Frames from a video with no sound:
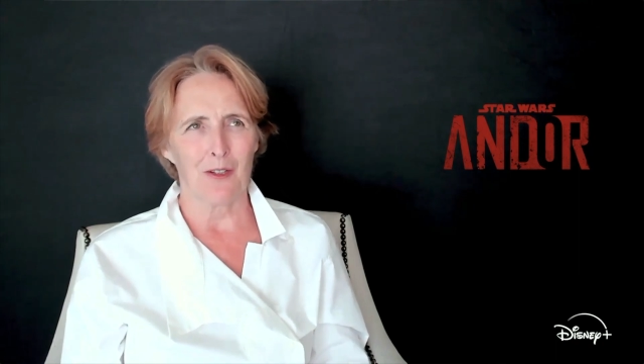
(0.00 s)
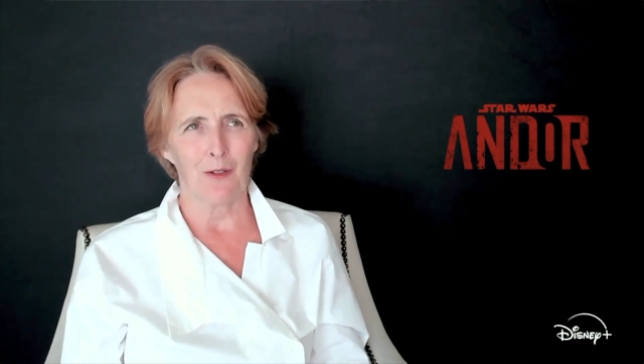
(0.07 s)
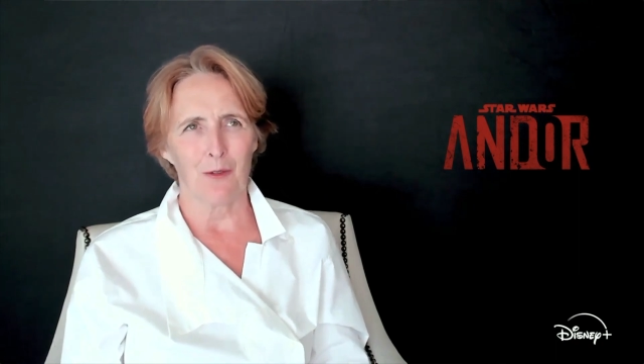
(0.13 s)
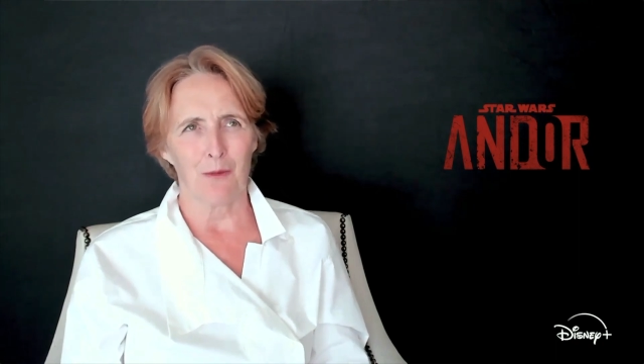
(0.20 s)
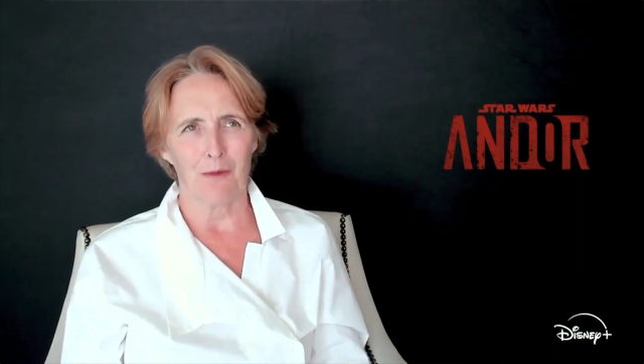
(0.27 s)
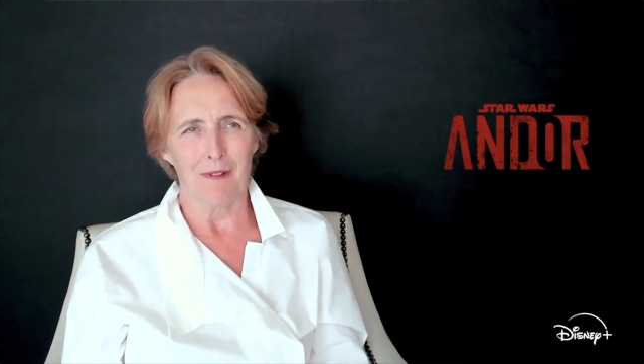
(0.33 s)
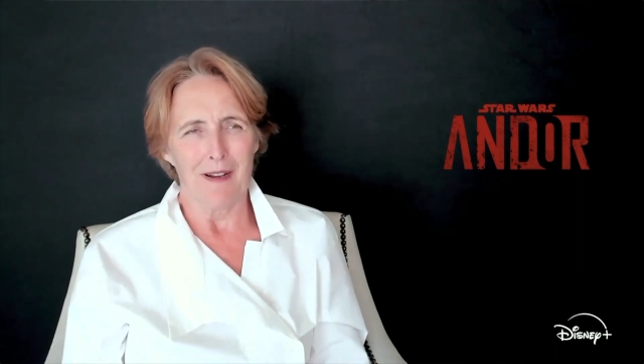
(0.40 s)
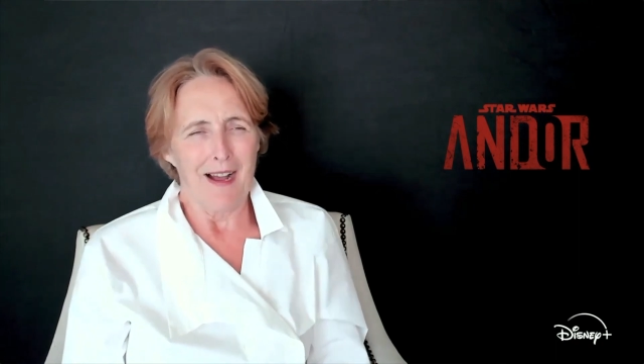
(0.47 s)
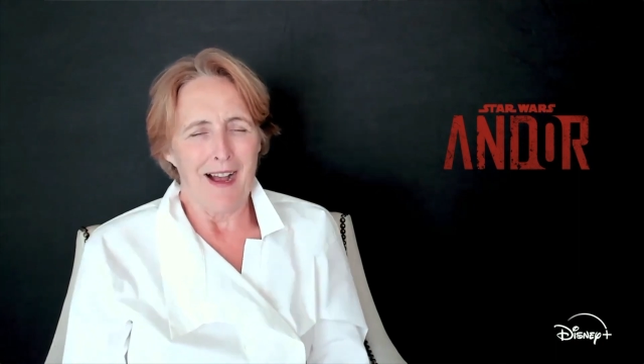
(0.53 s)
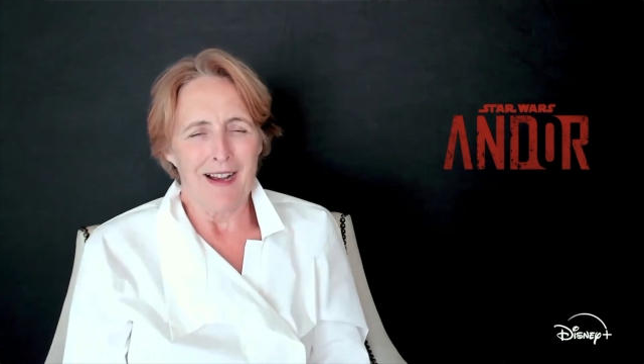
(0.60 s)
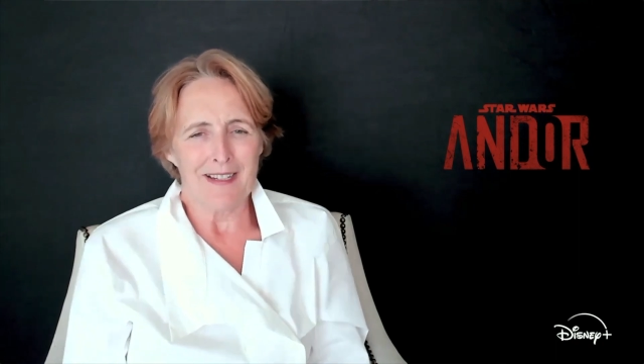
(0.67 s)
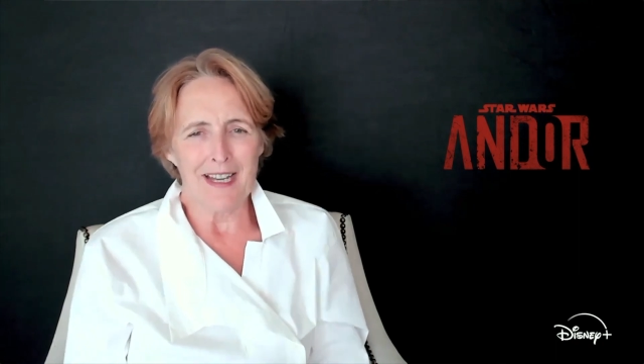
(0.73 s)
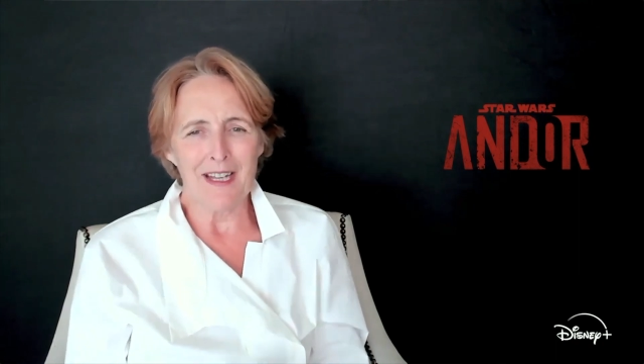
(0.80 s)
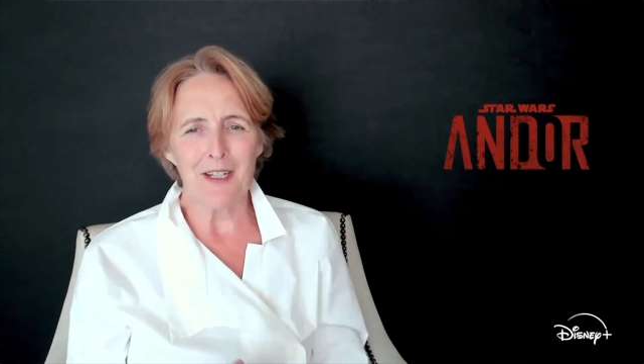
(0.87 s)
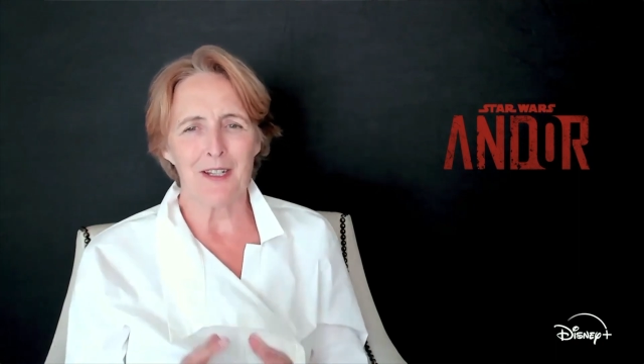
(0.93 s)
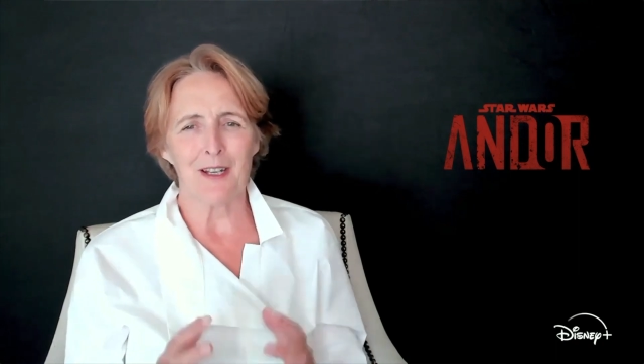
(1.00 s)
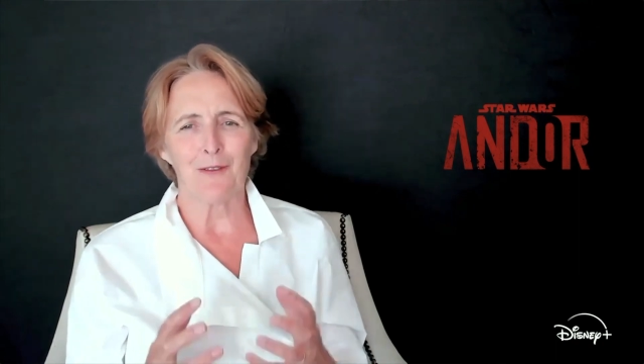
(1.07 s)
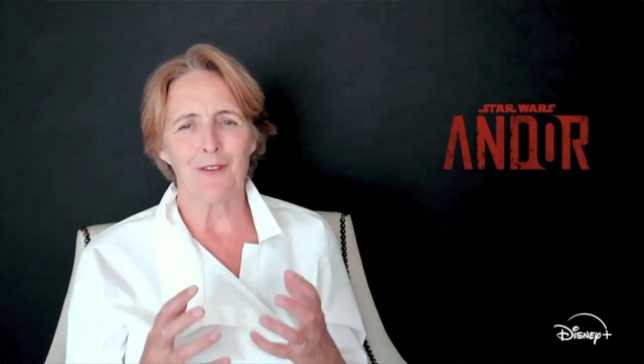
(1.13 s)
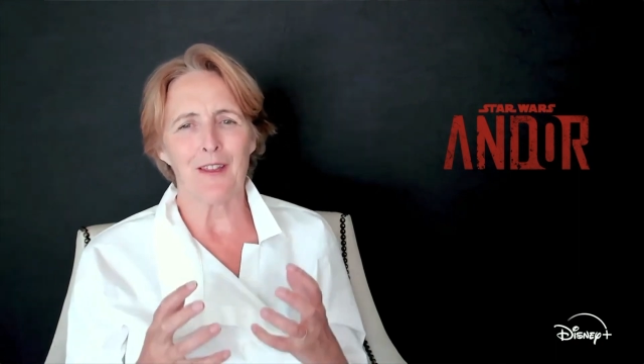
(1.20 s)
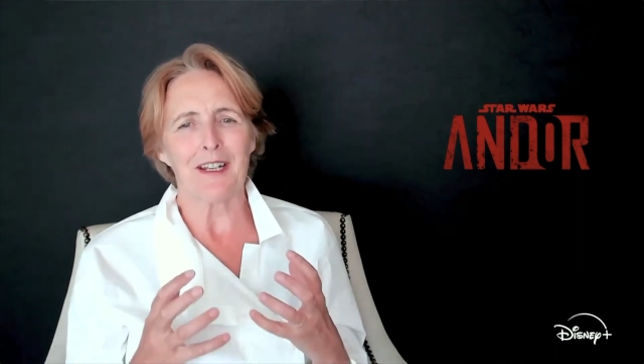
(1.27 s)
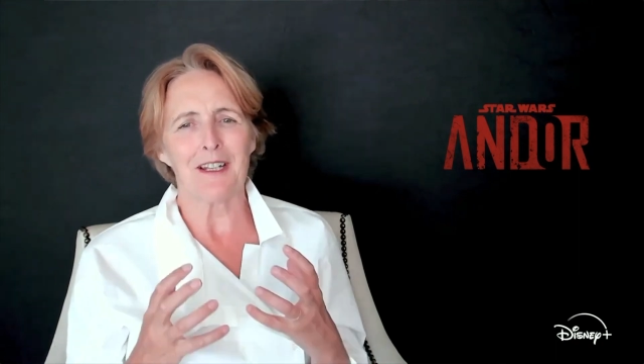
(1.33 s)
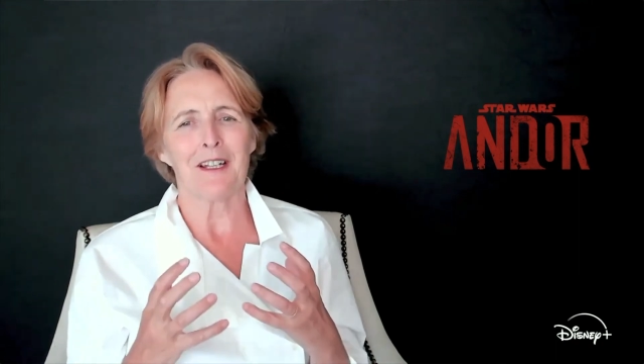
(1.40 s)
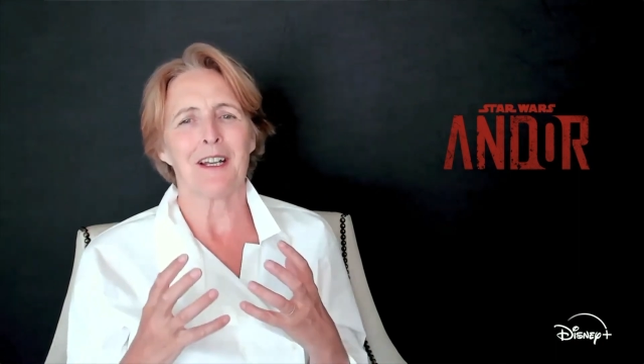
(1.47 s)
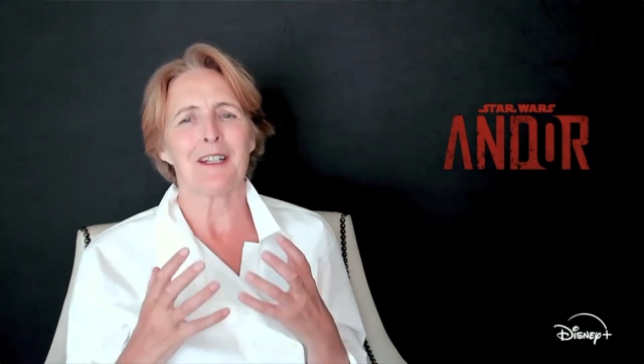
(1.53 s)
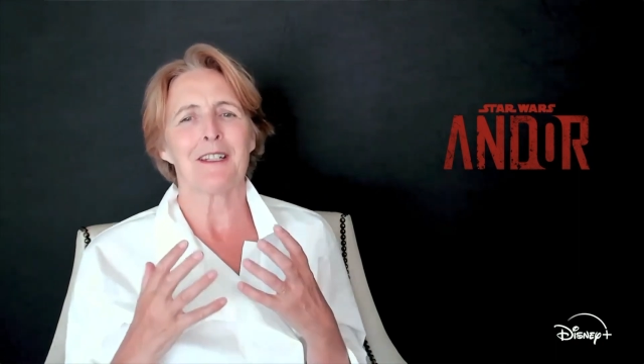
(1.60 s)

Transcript: you know, ident- if they can